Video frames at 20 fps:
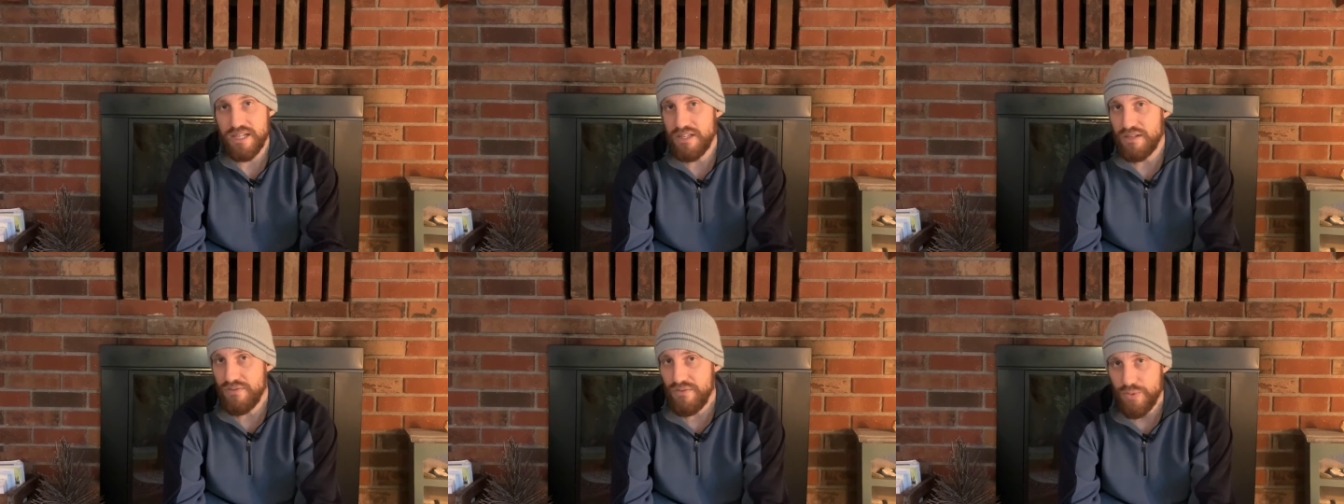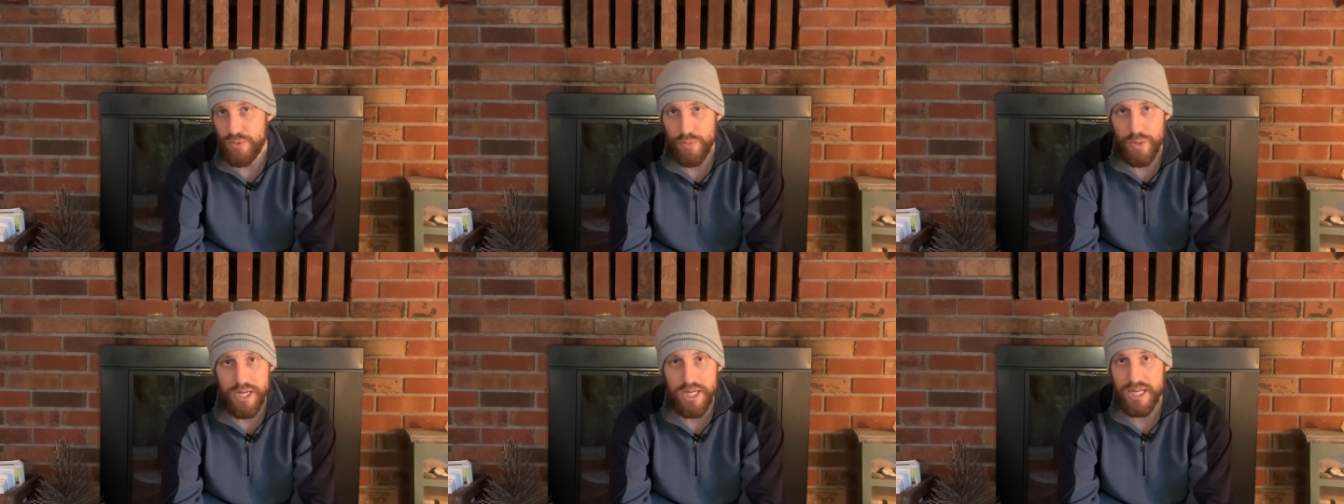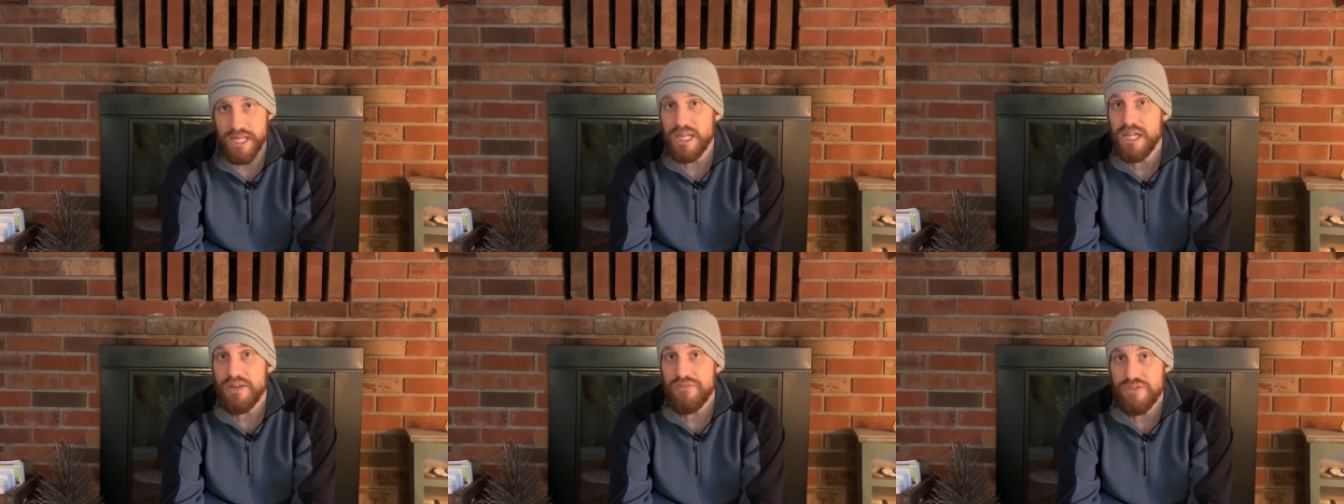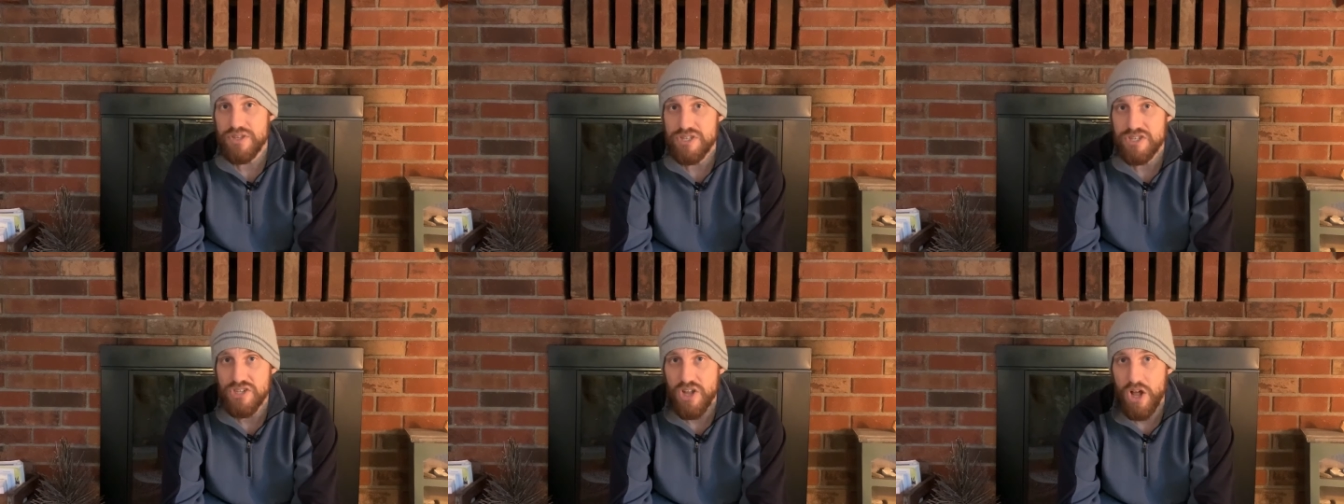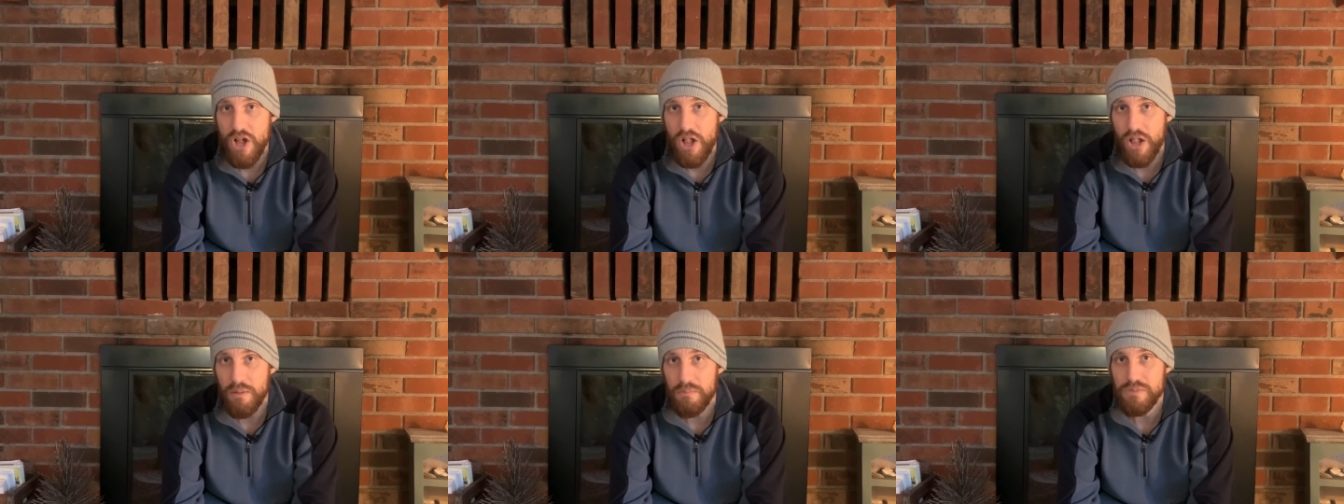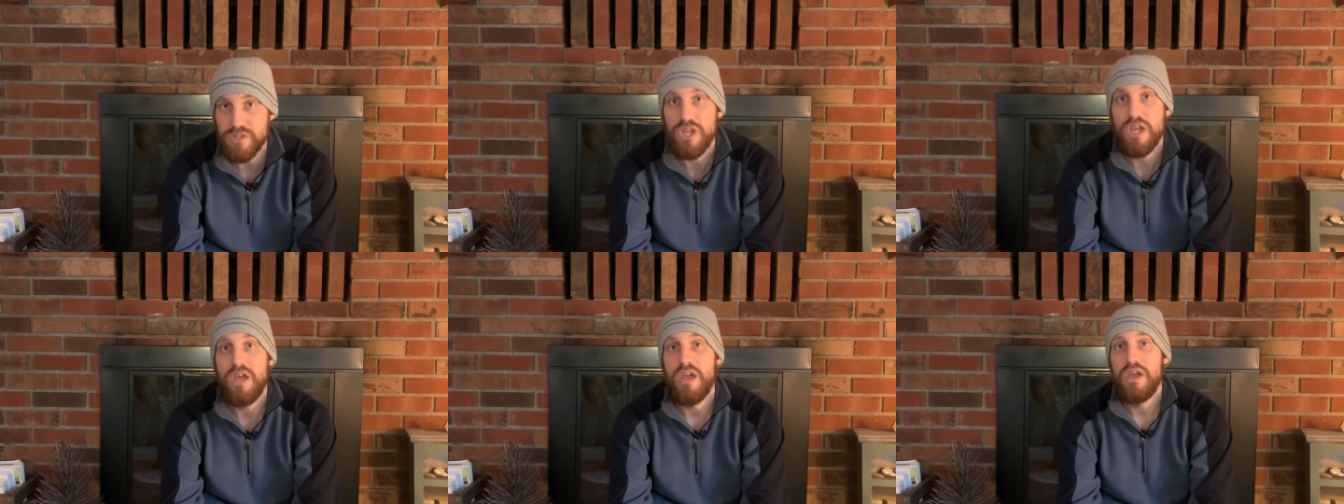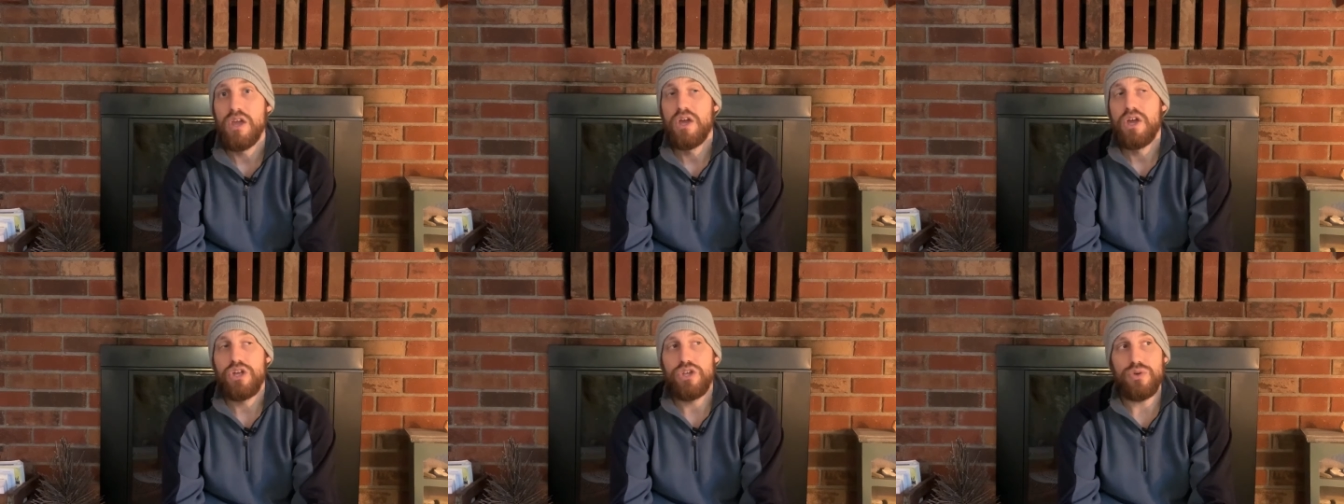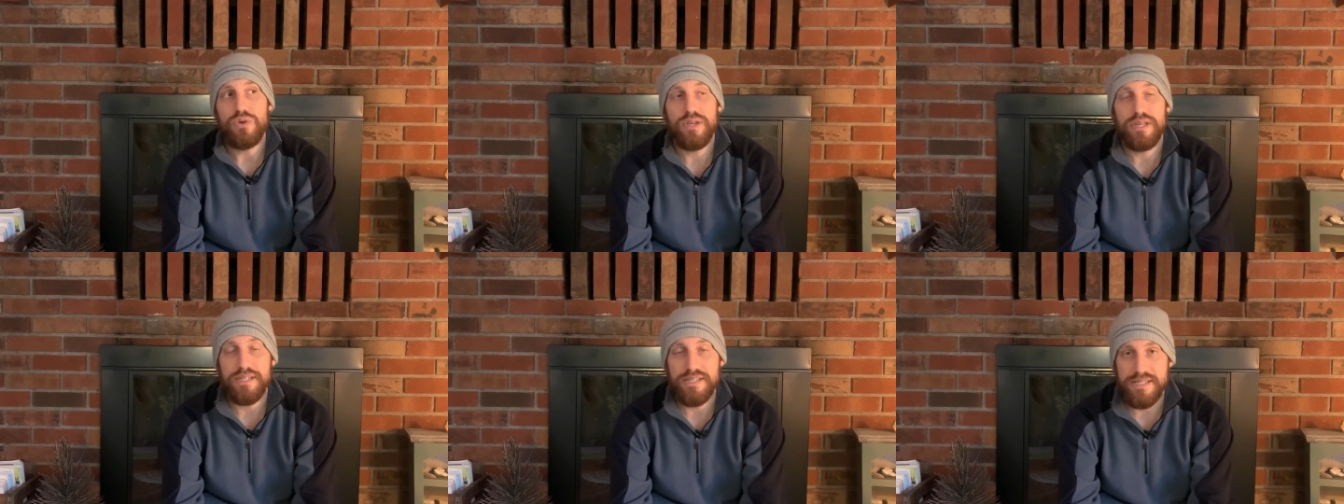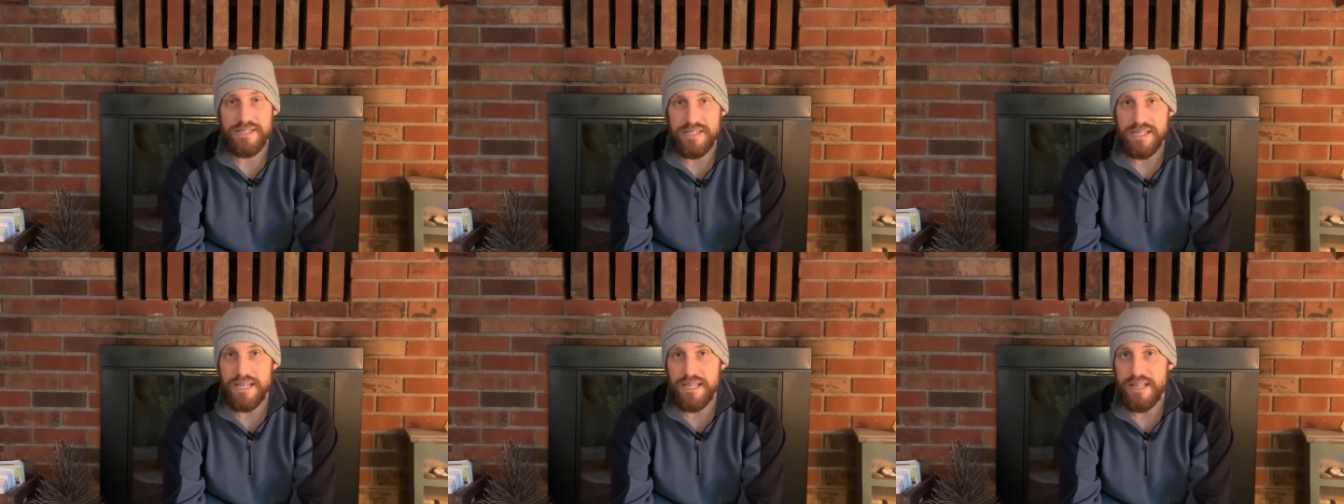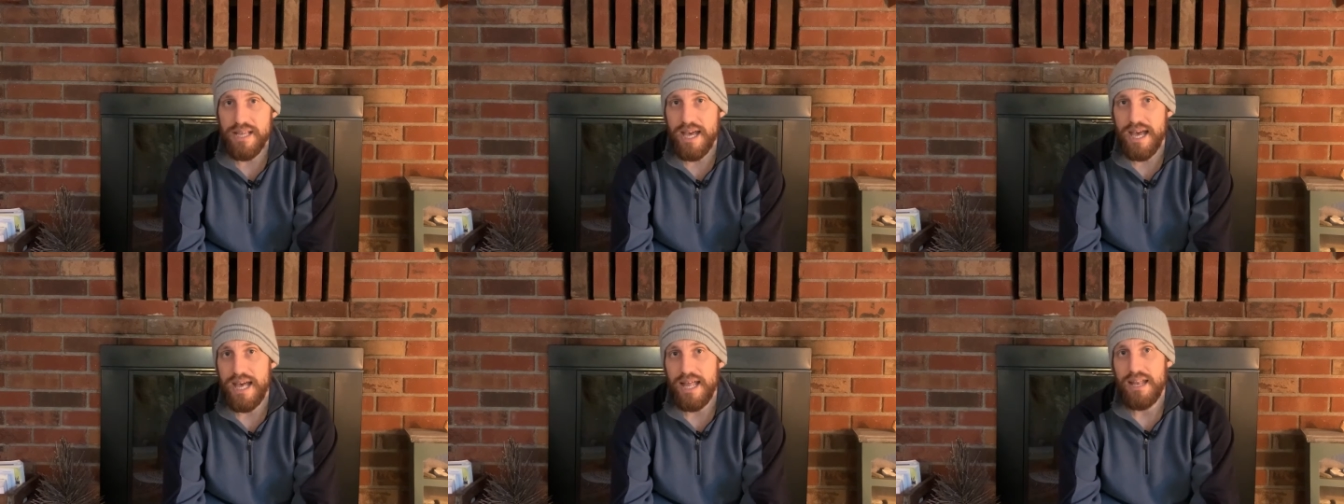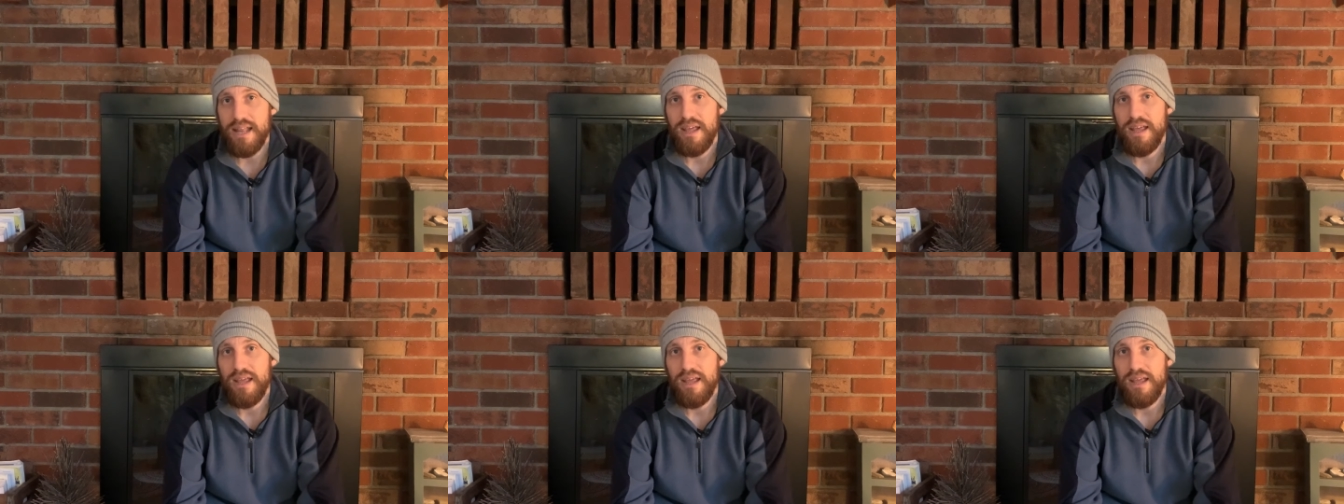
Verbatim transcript: And if you read any of the Psalms, you can see that